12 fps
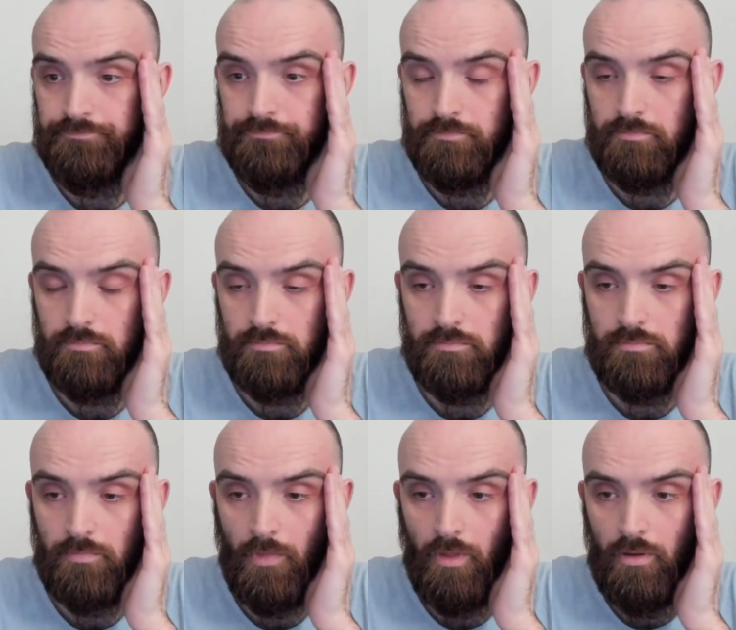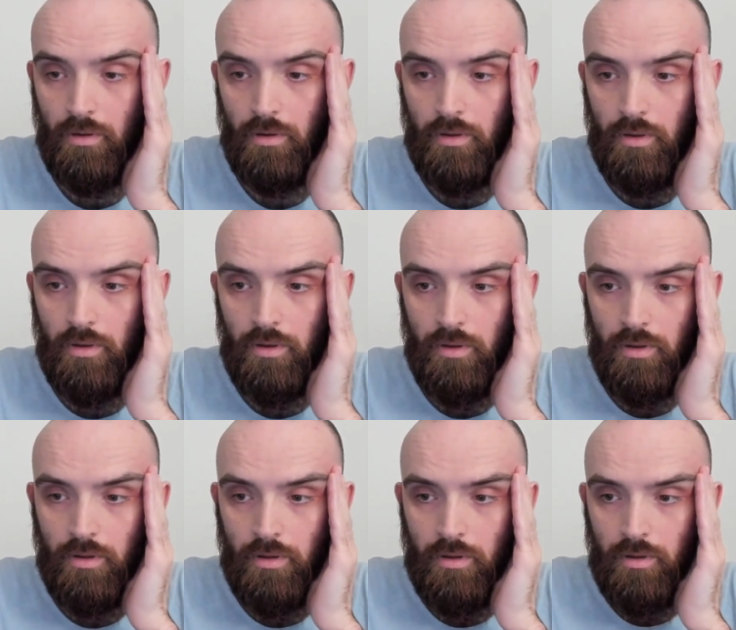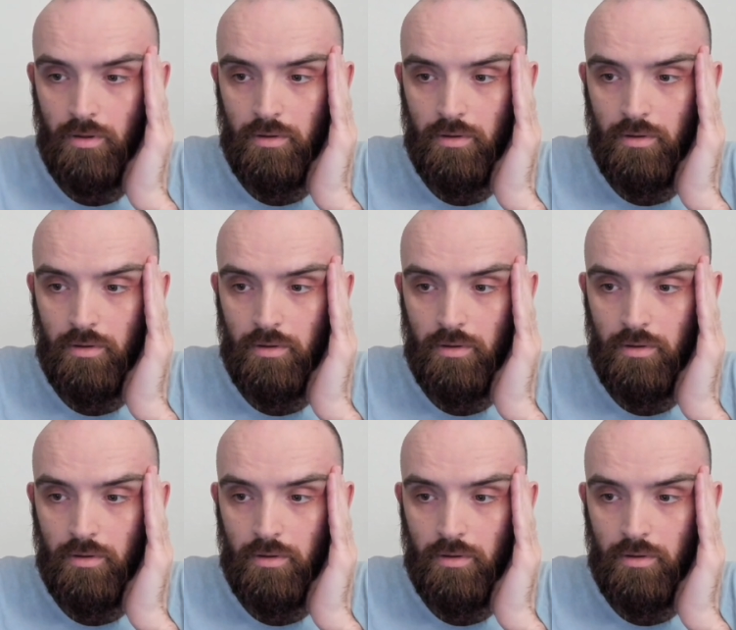(no one is talking)